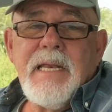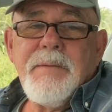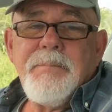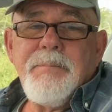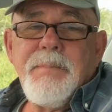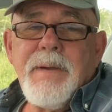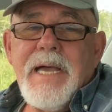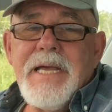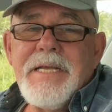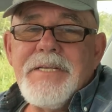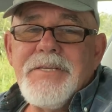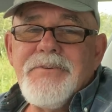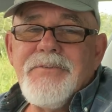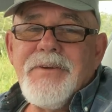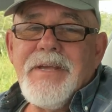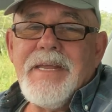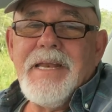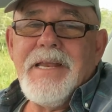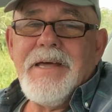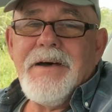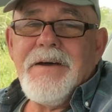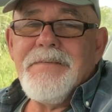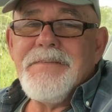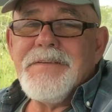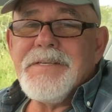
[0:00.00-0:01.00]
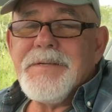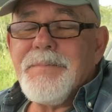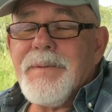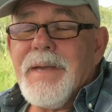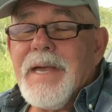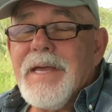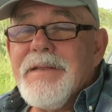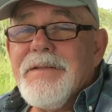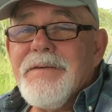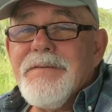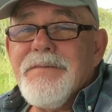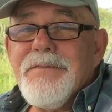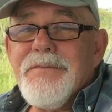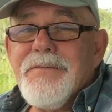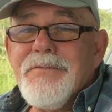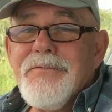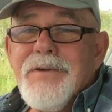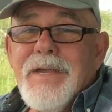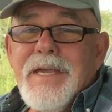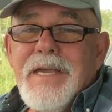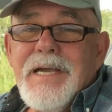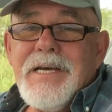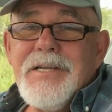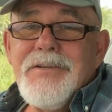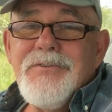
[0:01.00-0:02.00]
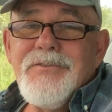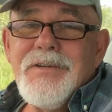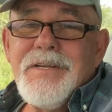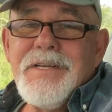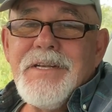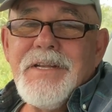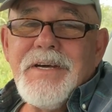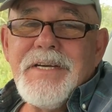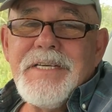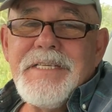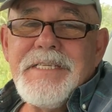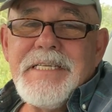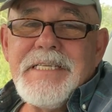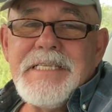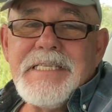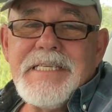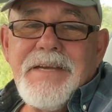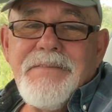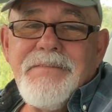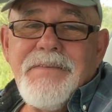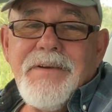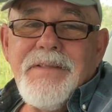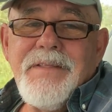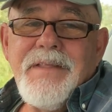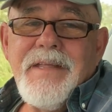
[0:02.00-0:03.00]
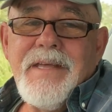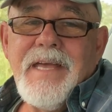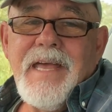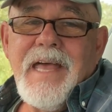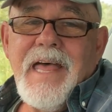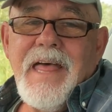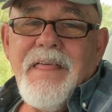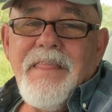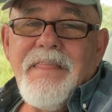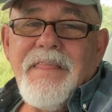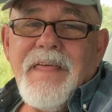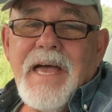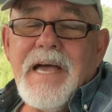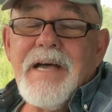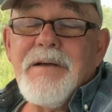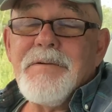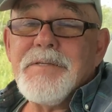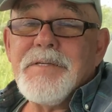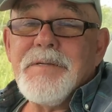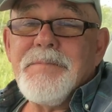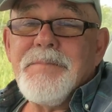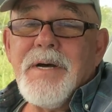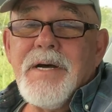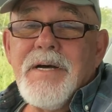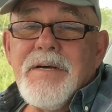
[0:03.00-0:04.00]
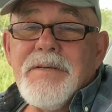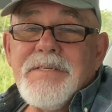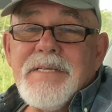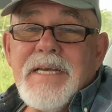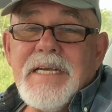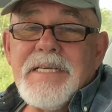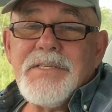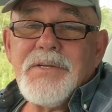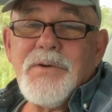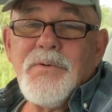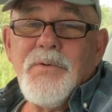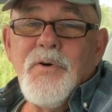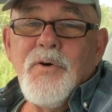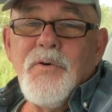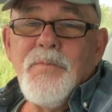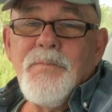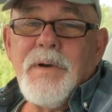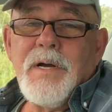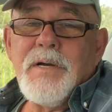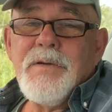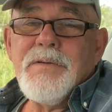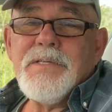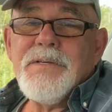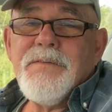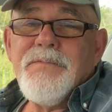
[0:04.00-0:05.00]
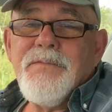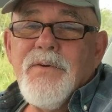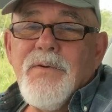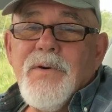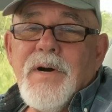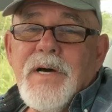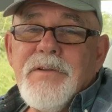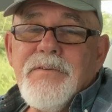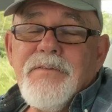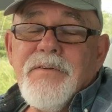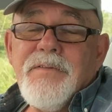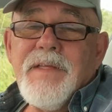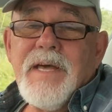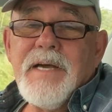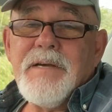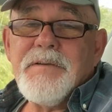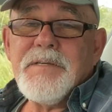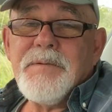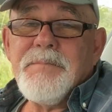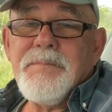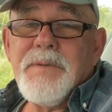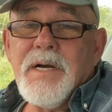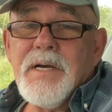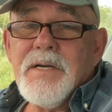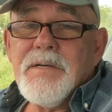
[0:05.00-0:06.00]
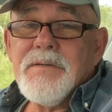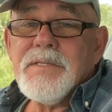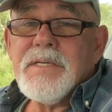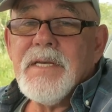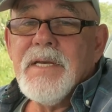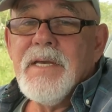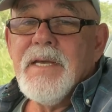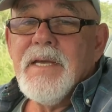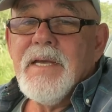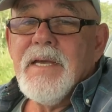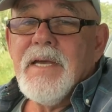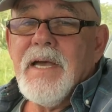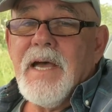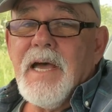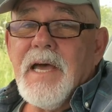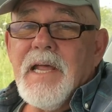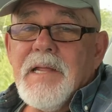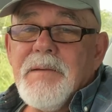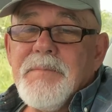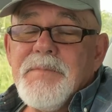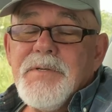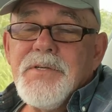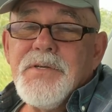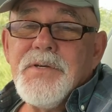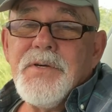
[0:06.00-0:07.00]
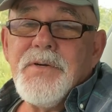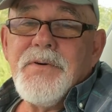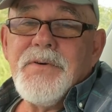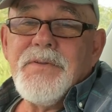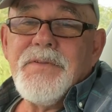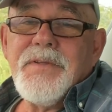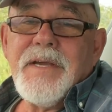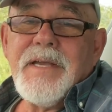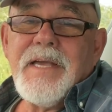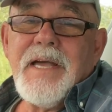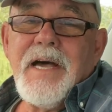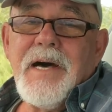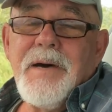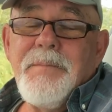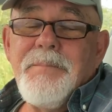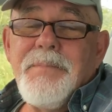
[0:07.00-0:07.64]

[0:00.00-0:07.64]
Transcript: a battery lifespan of 397,000 miles. That's almost 400,000 miles, and I'm sure the car